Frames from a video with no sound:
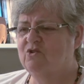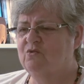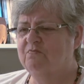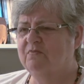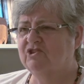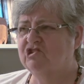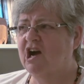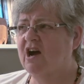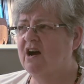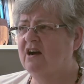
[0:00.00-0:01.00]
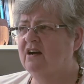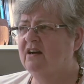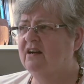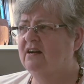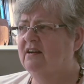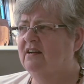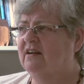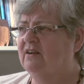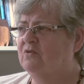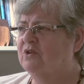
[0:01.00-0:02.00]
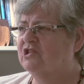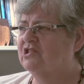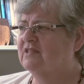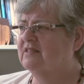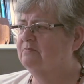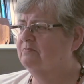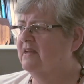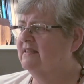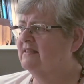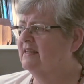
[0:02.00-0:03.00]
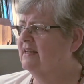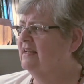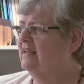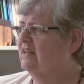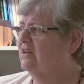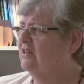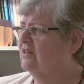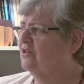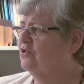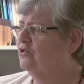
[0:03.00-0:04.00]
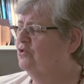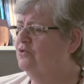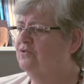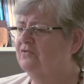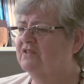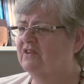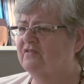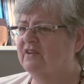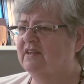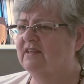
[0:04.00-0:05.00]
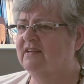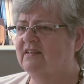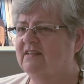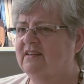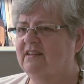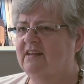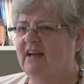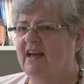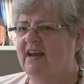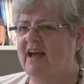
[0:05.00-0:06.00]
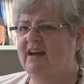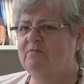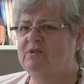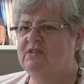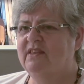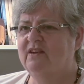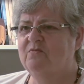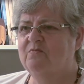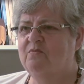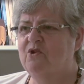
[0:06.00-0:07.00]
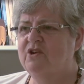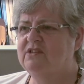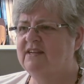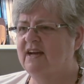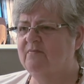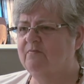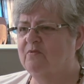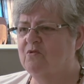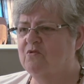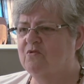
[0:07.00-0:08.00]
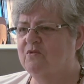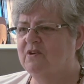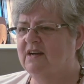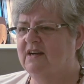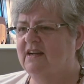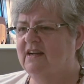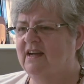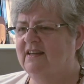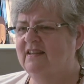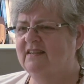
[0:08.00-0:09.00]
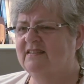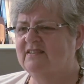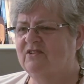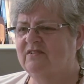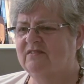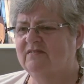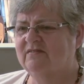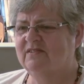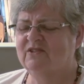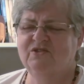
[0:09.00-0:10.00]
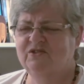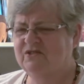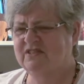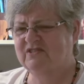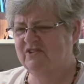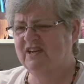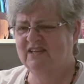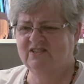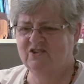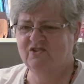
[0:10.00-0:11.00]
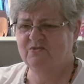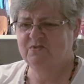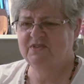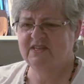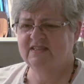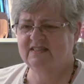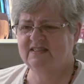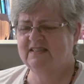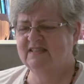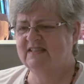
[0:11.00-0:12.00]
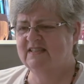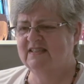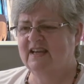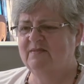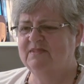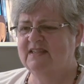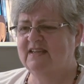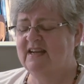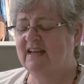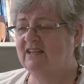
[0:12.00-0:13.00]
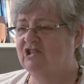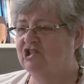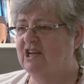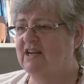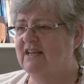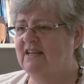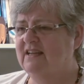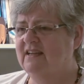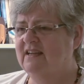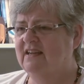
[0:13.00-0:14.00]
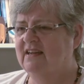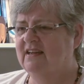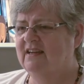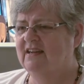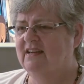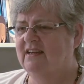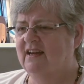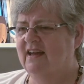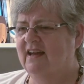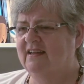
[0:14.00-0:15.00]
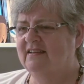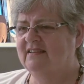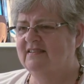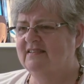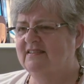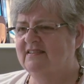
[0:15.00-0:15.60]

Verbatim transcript: called ptcha, which is basically the hooves of a an animal that are boiled up or and then it's got oh strange horrible things in it and it comes out like a jelly and